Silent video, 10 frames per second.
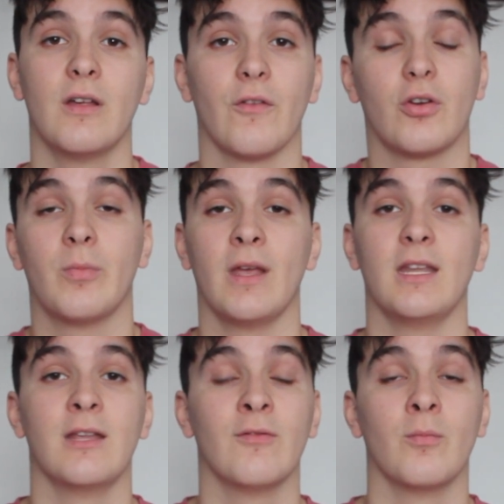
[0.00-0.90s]
there could be an
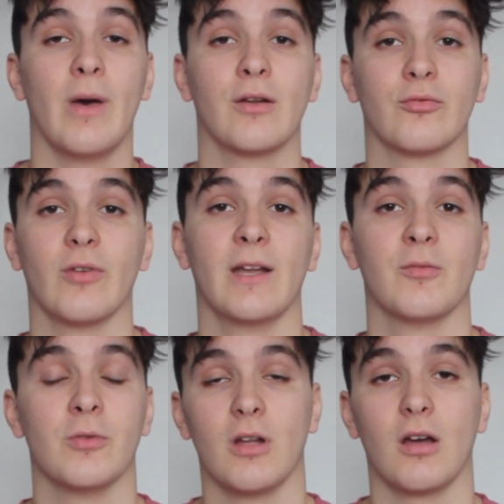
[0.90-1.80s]
even better rate
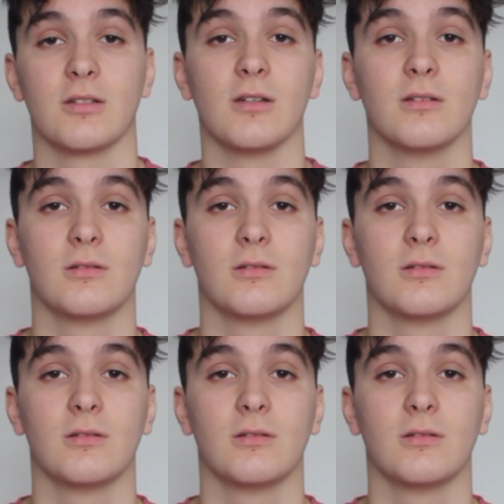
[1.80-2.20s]
of production.